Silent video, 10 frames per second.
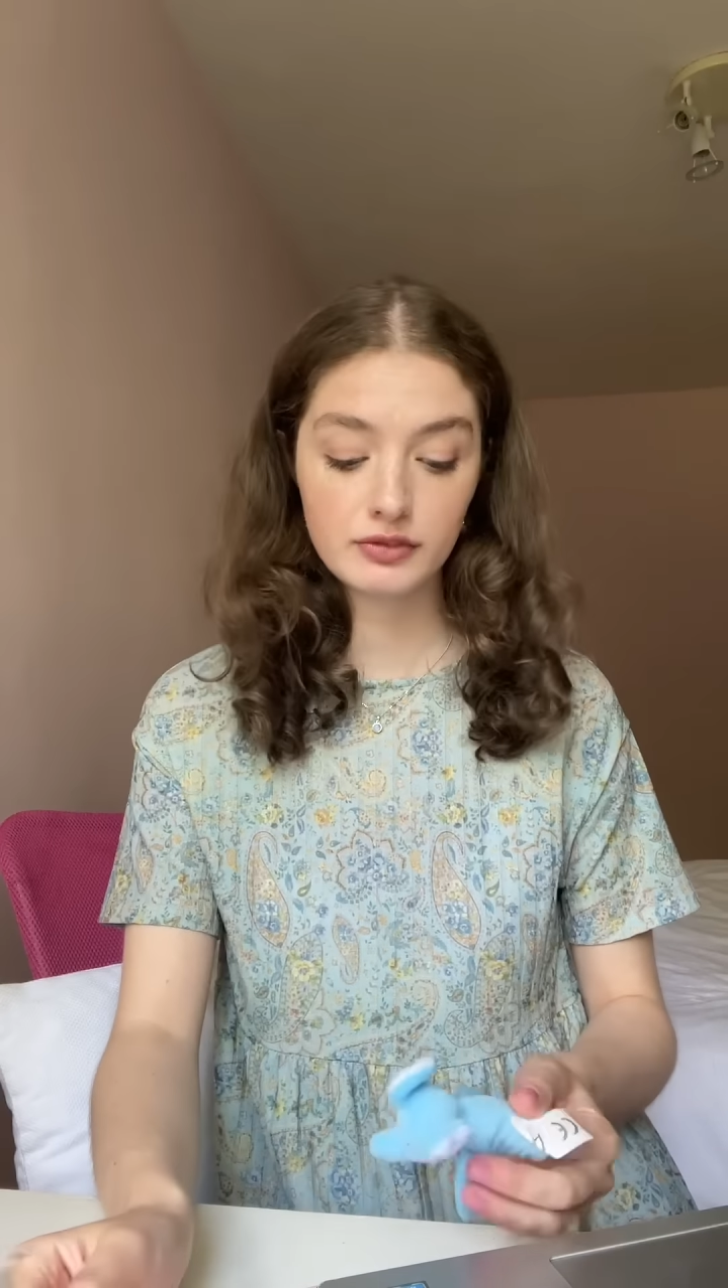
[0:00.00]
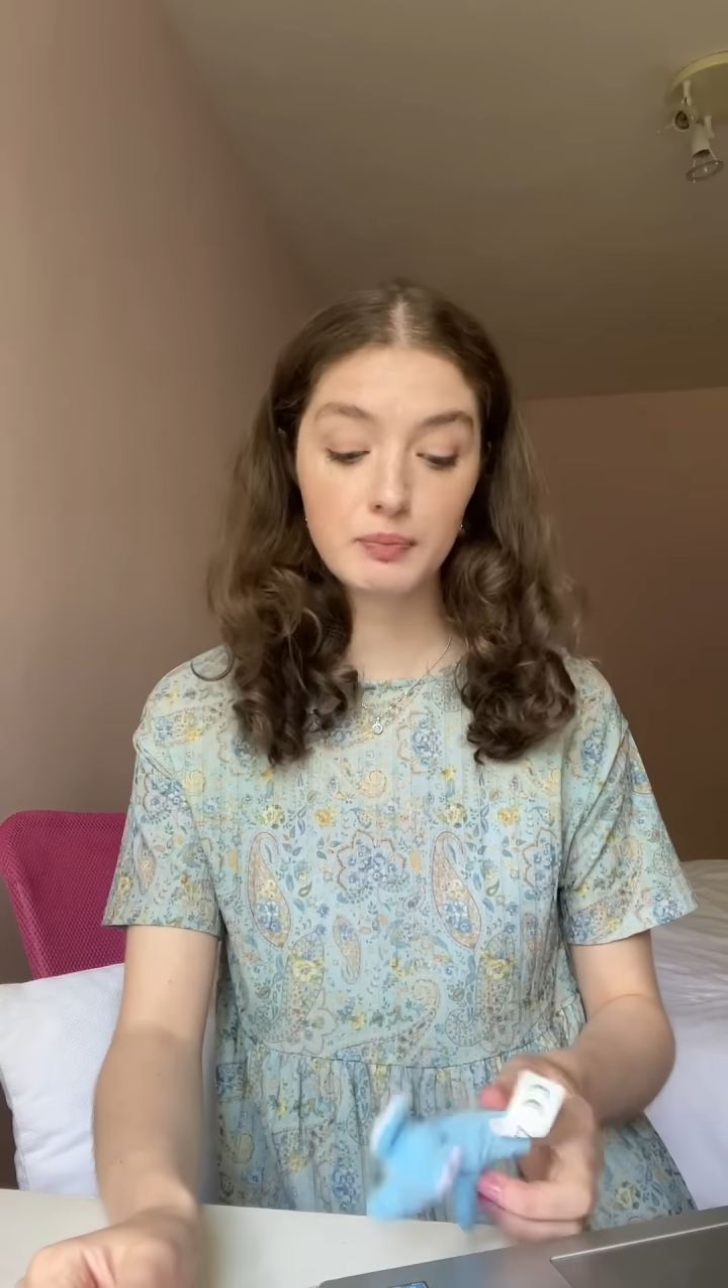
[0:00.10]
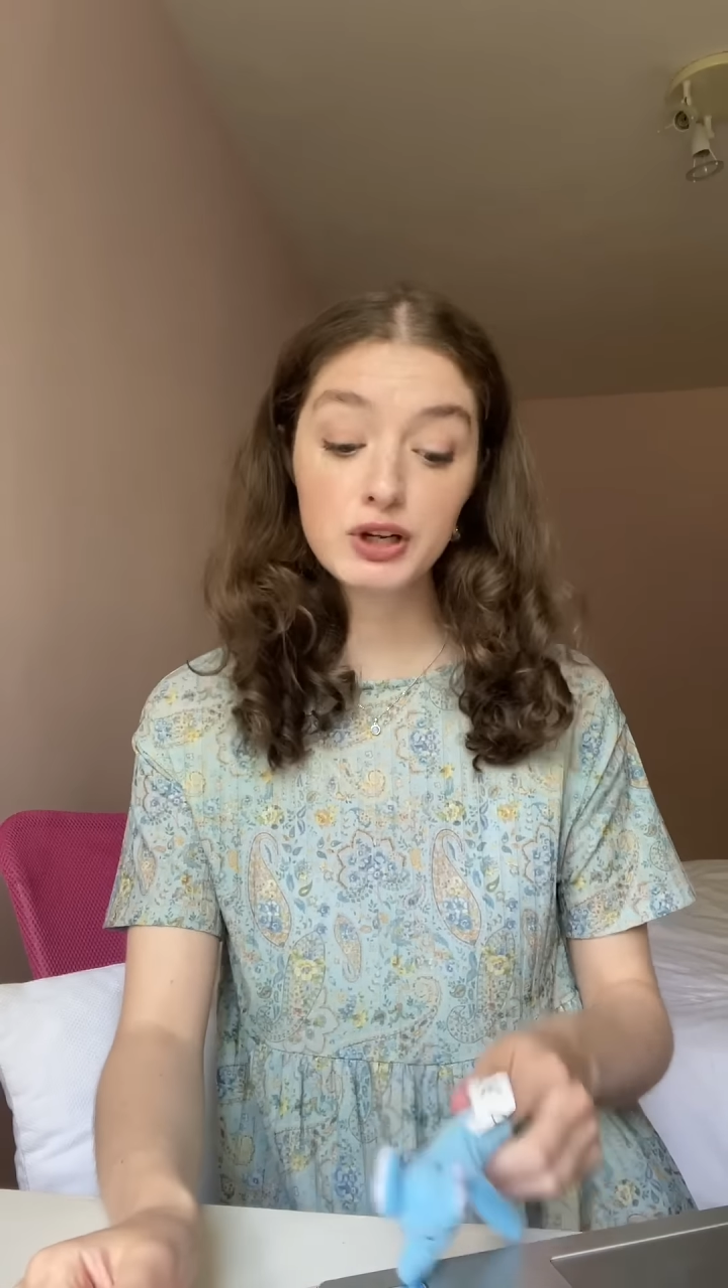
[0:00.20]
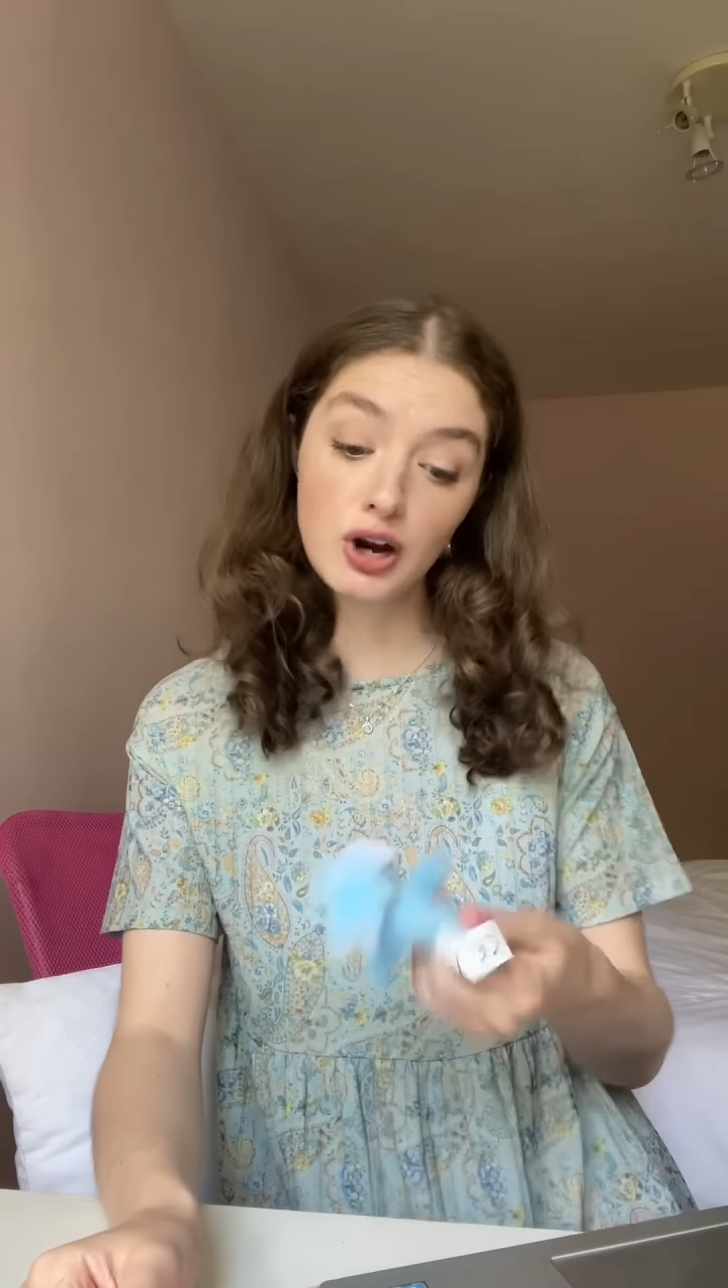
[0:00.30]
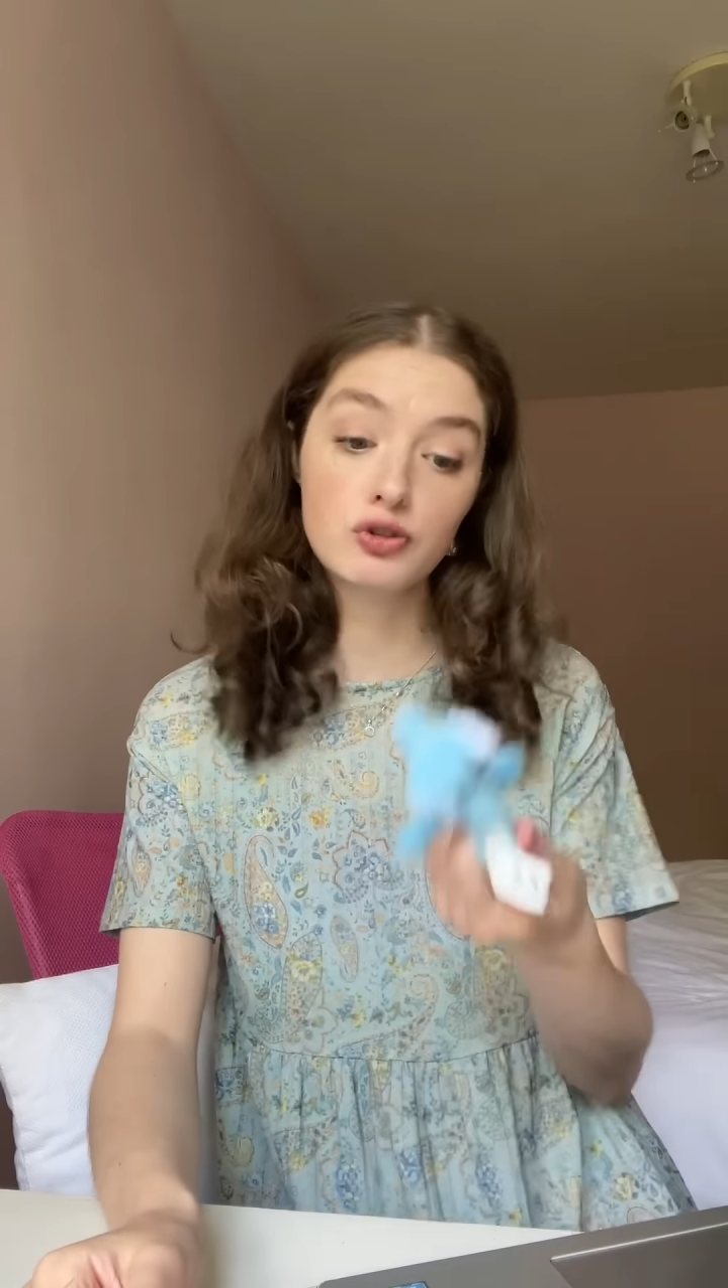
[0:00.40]

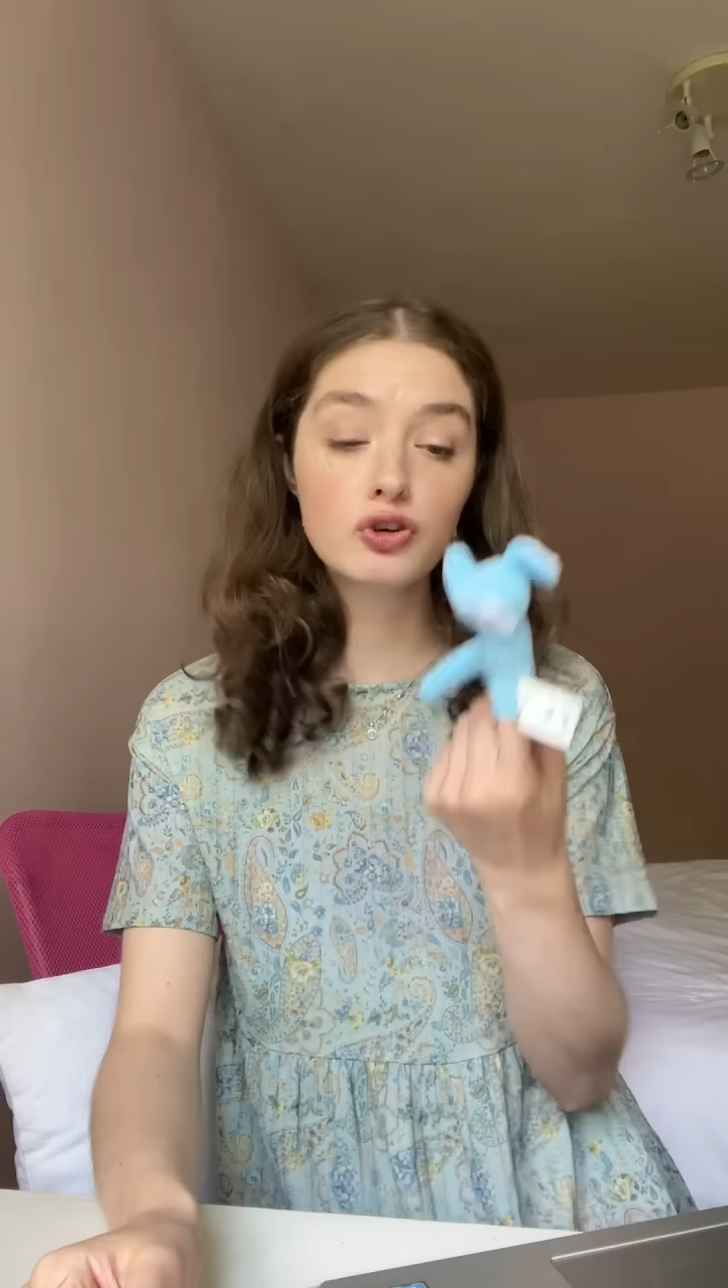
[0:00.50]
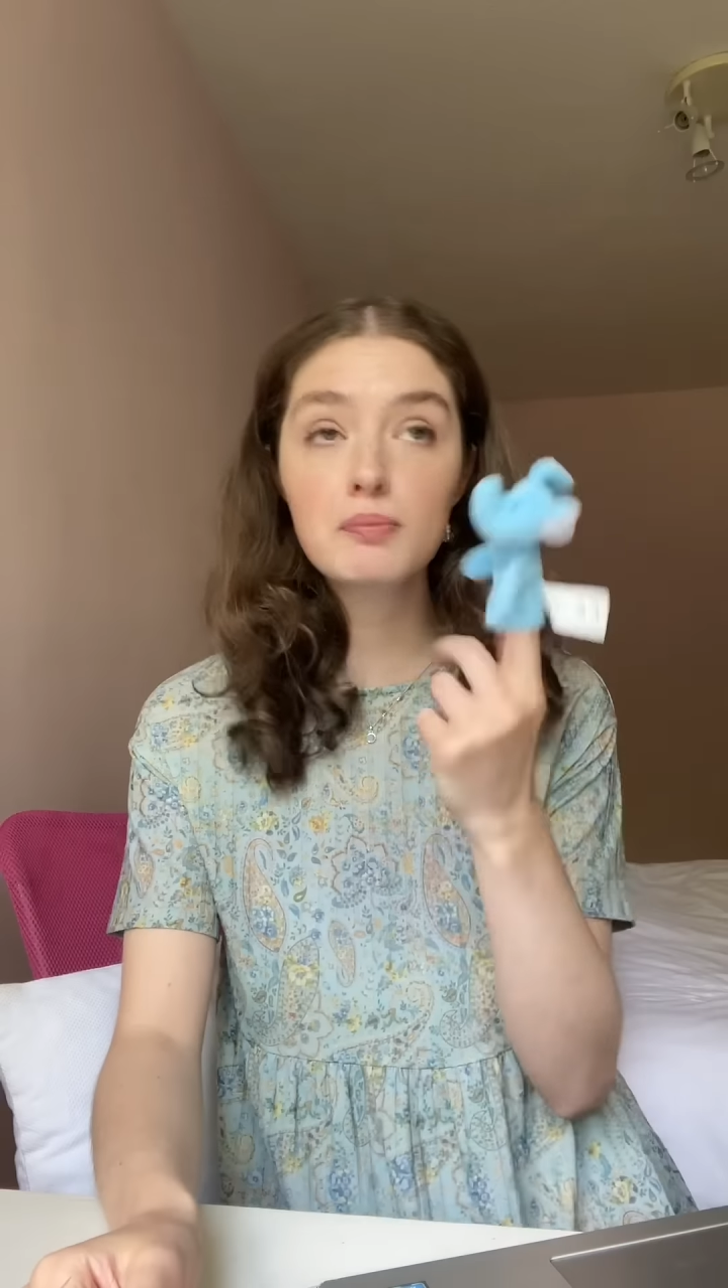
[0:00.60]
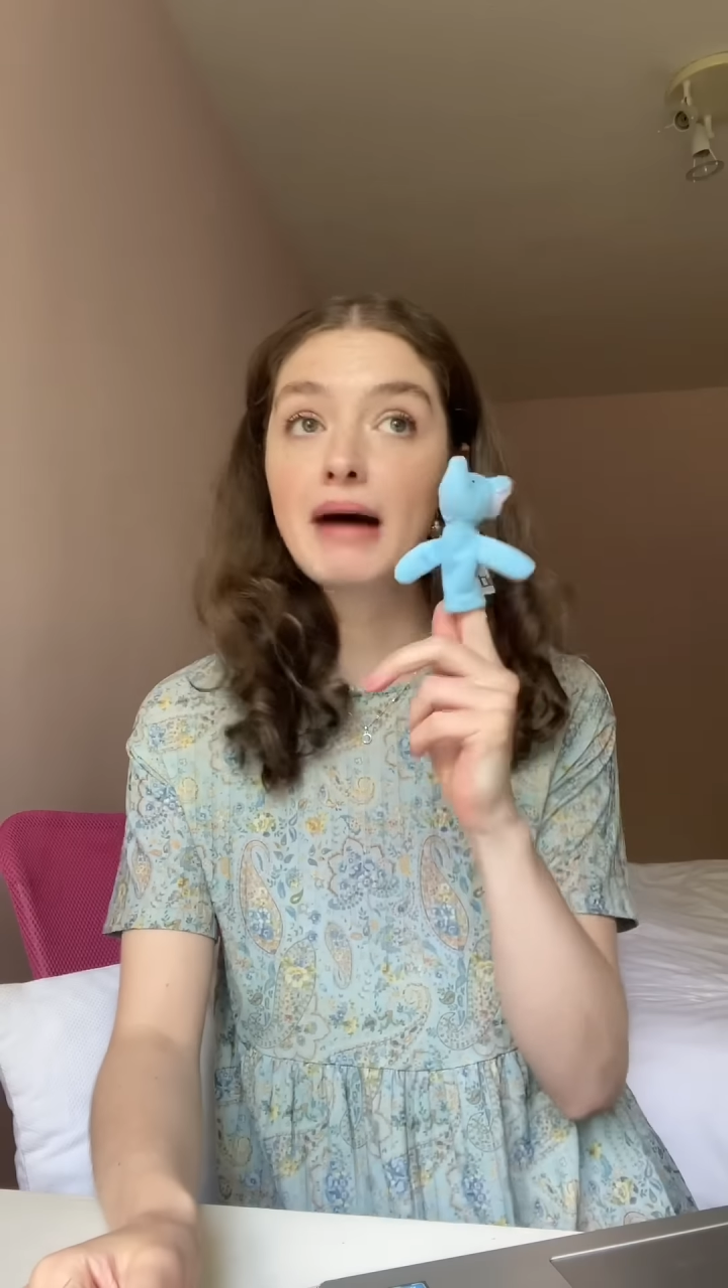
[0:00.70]
But you know, some